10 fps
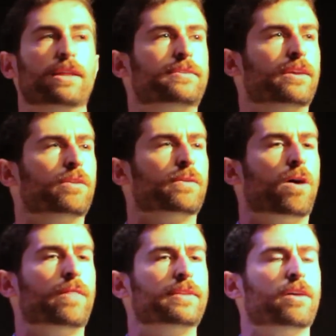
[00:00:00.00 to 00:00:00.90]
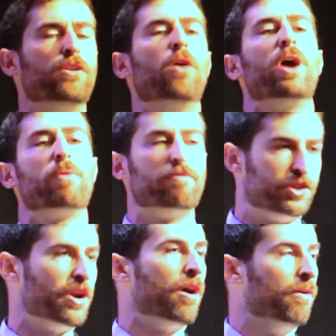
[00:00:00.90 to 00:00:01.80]
let's see. Oh, that's, oh, no, wait, we have
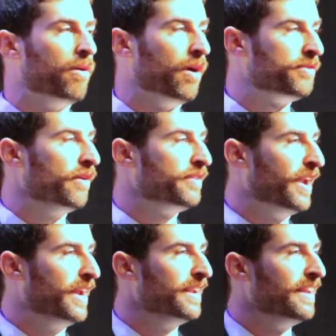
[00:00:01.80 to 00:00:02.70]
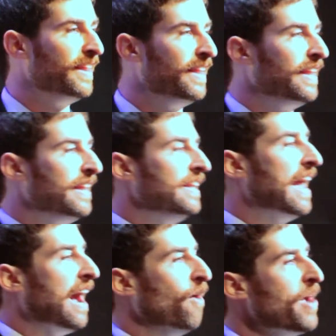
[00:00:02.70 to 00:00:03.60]
a show also tonight.
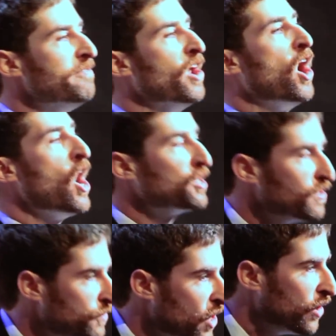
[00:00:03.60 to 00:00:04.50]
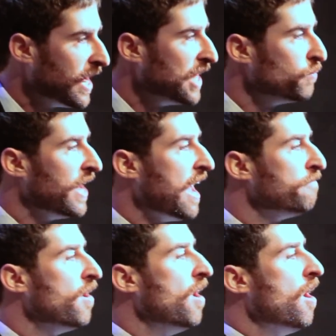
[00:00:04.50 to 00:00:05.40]
yeah, we have an awesome show, guys. We
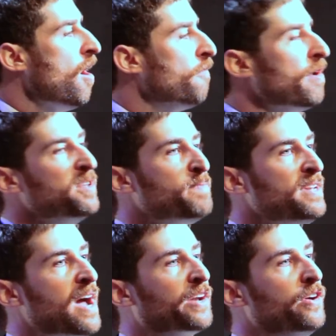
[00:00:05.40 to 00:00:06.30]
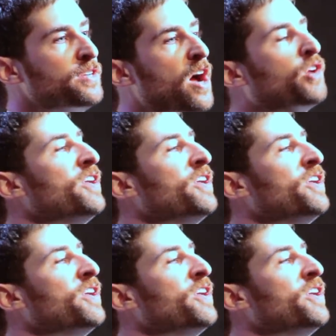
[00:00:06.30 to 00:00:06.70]
have, from the Spin Doctors, uh,